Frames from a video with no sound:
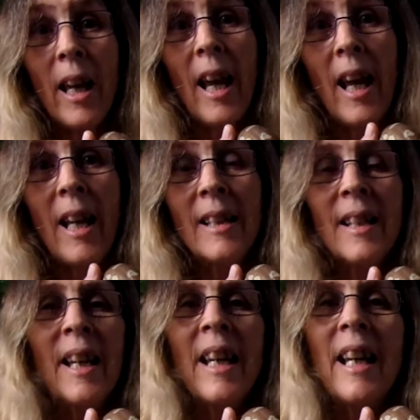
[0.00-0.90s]
hands,
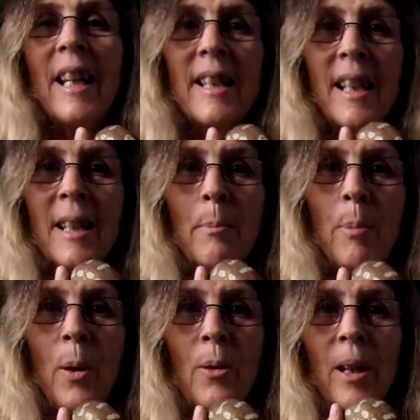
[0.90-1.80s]
it doesn't
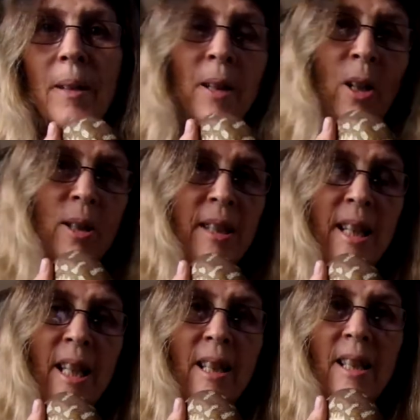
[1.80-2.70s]
bother her.
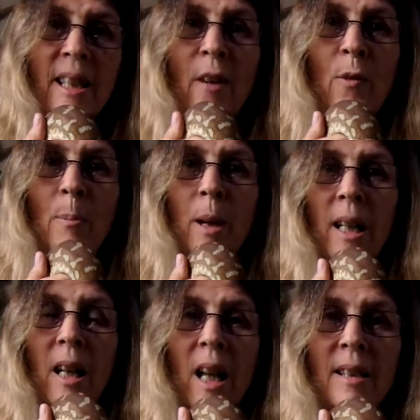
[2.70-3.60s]
Seeing herself in my
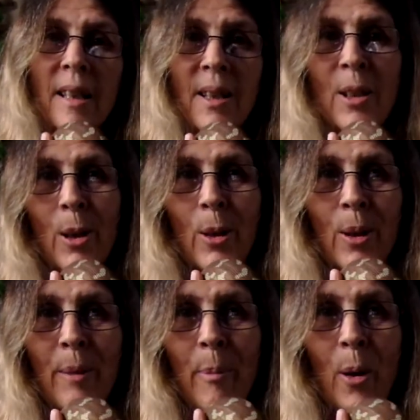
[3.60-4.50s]
glasses no
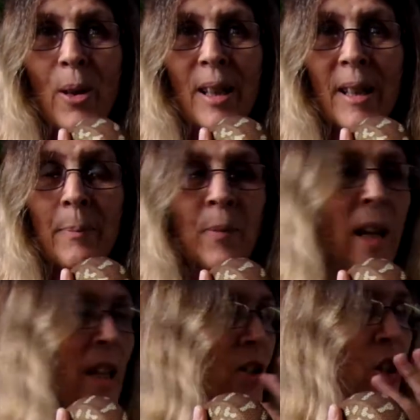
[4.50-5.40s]
longer bothers her.
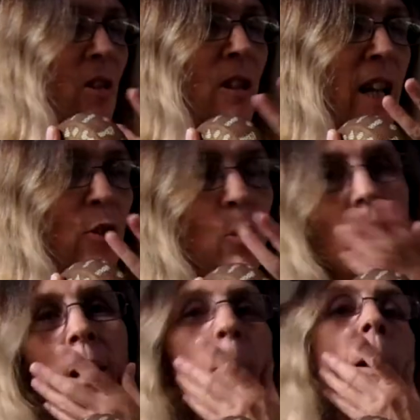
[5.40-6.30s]
She'll actually
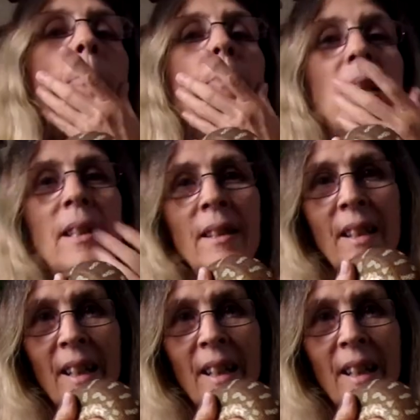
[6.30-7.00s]
come up and